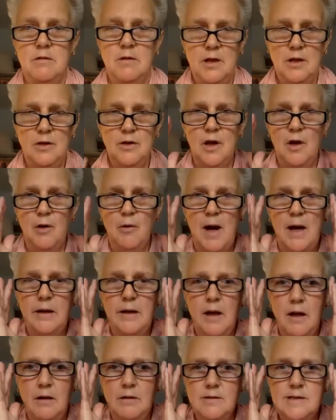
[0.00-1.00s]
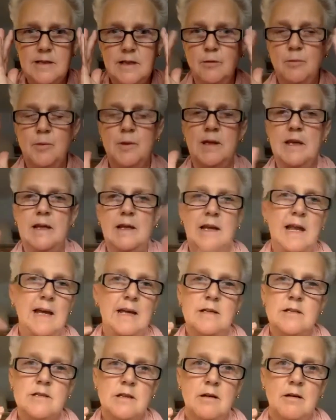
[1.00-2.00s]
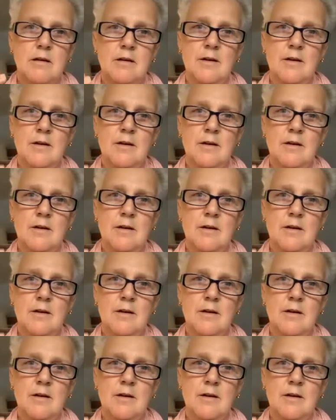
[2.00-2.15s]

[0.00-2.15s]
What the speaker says: you know, and I'll deal with it later.